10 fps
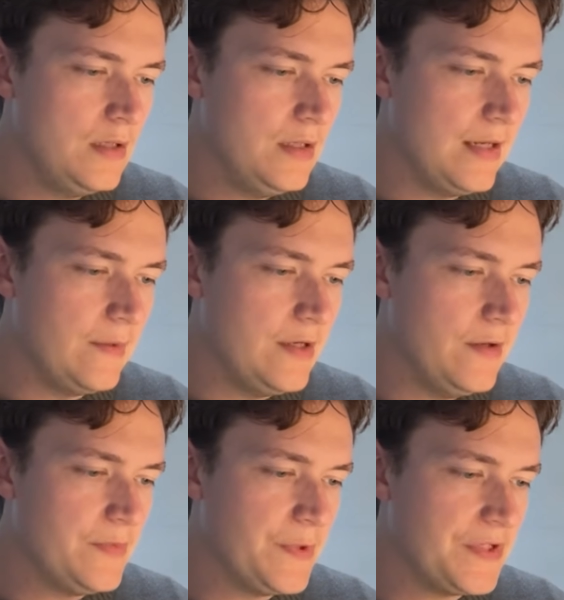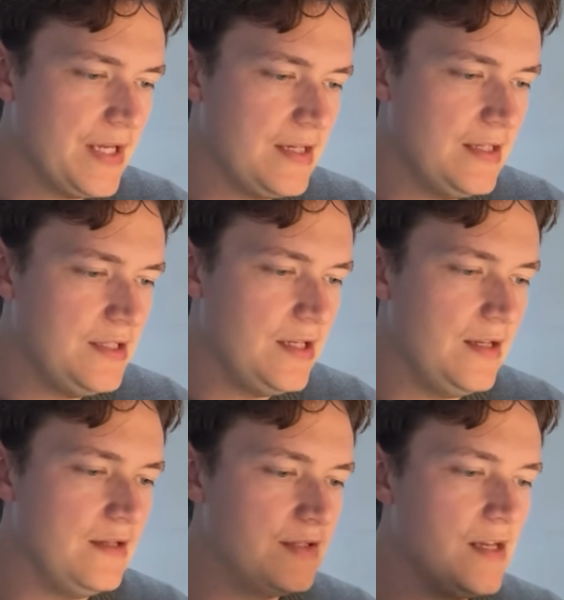Now we know this percentage
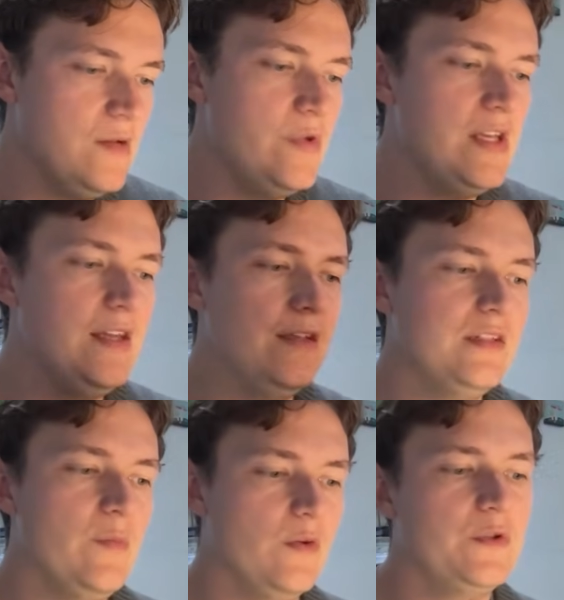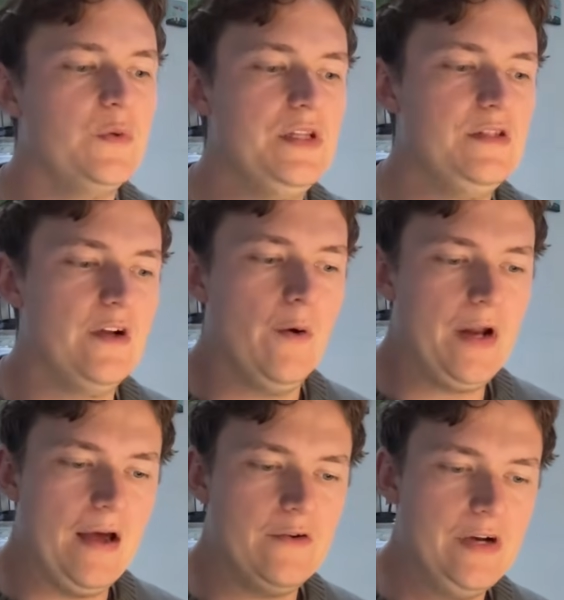is going to be somewhere between 0 and
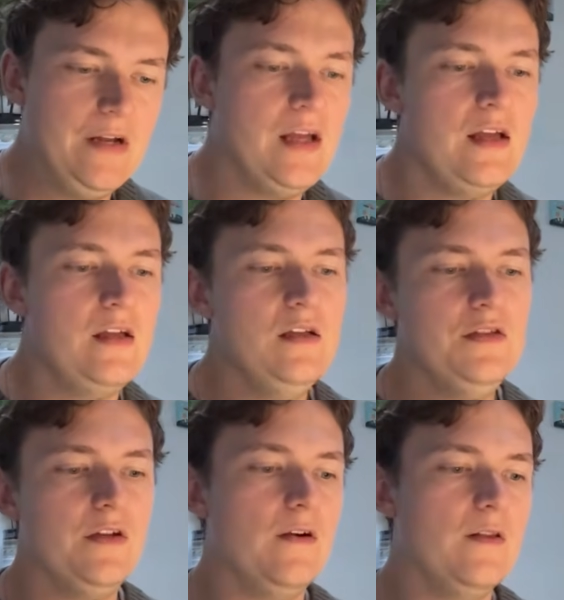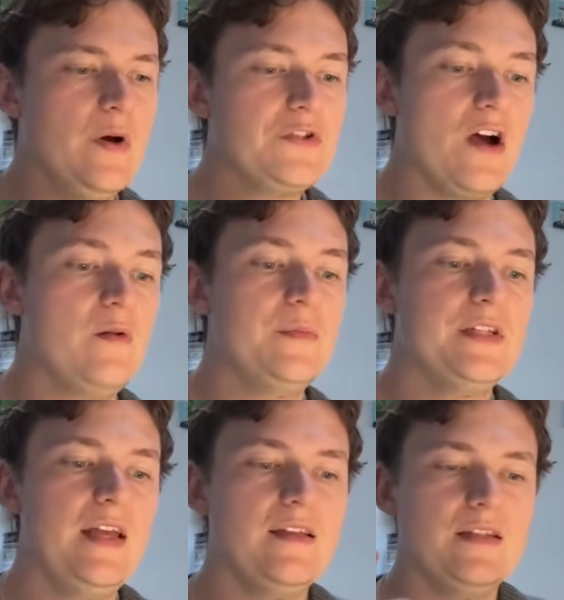100. So the most common
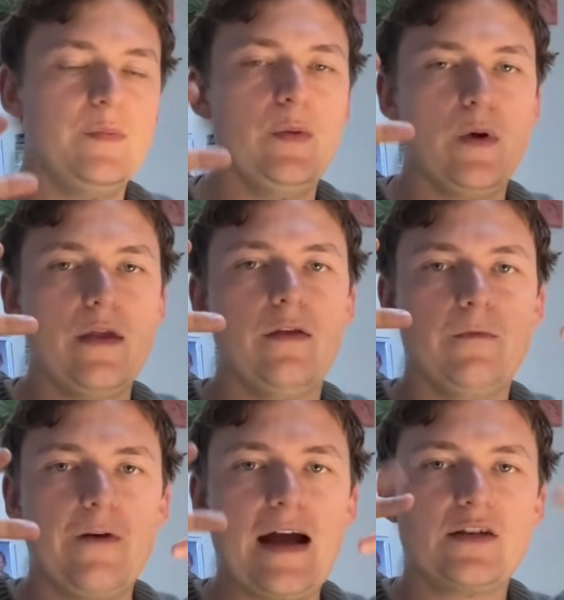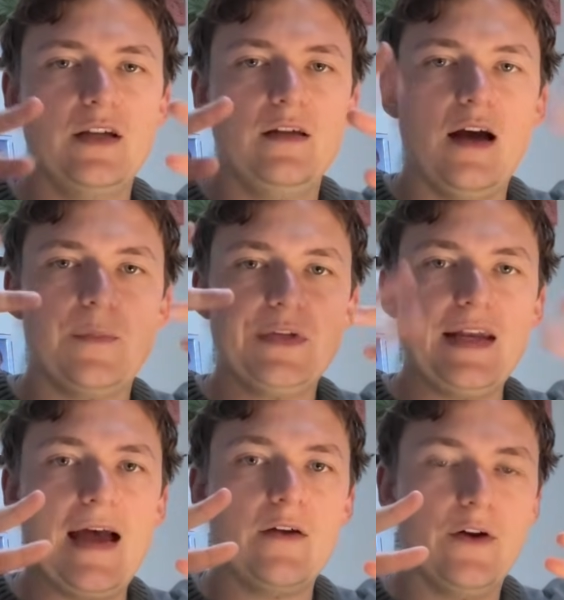mistake is that people get the fraction upside
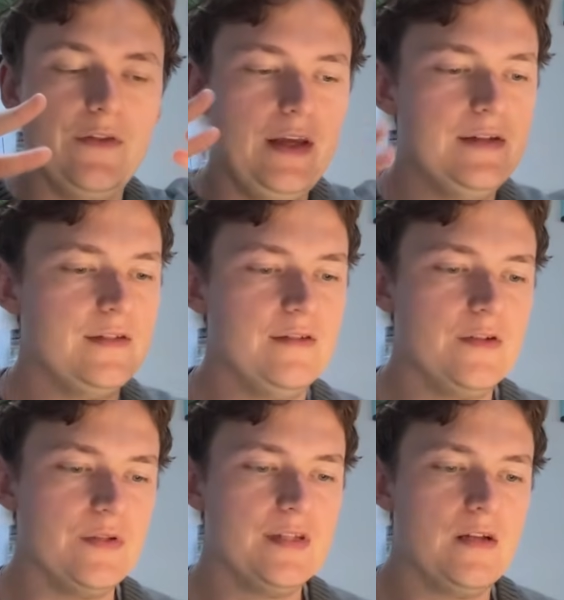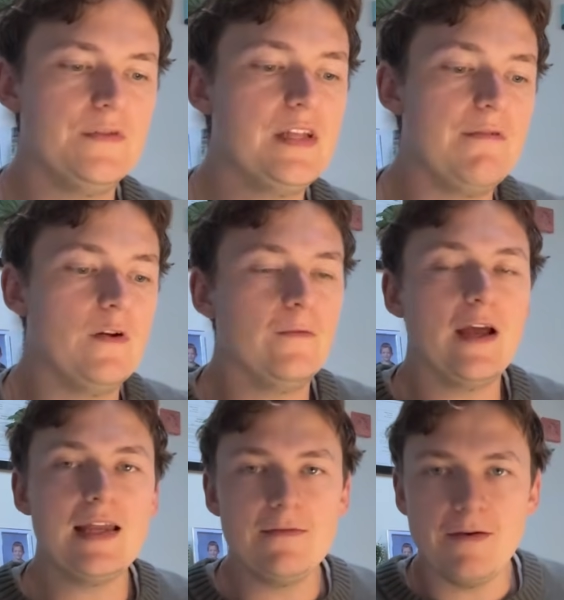down on this. So instead of 7 over
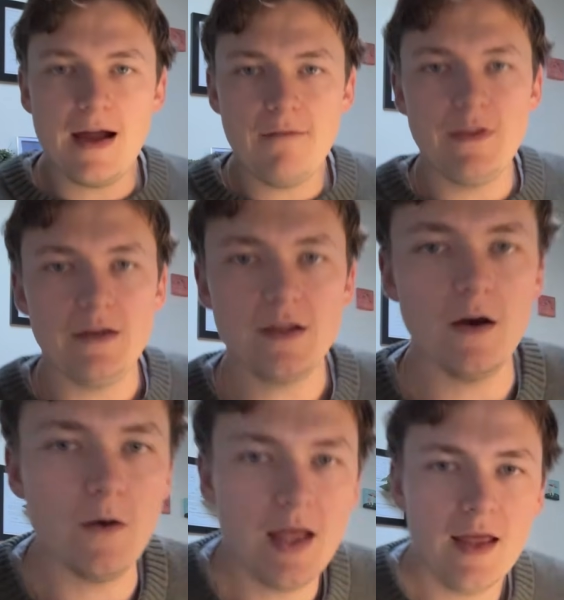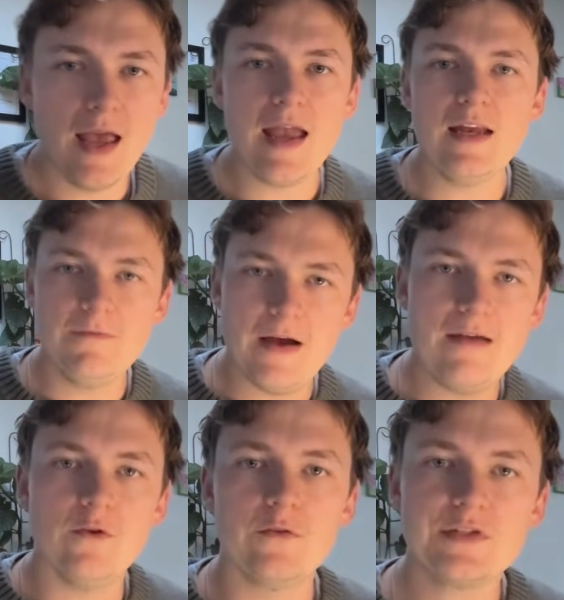85, they'd go
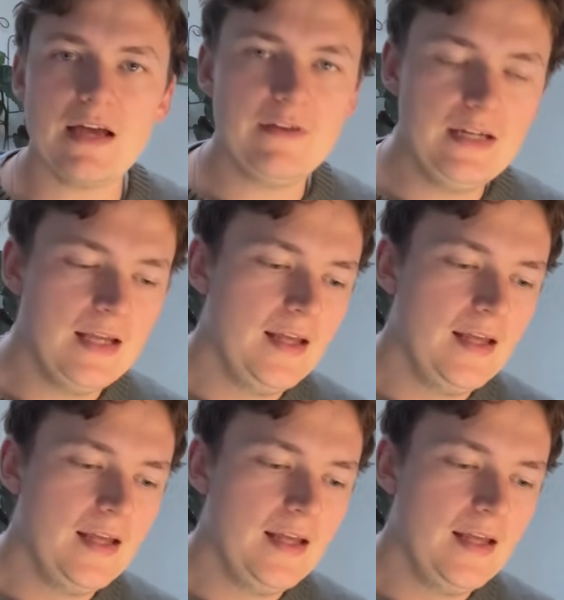85 over 7.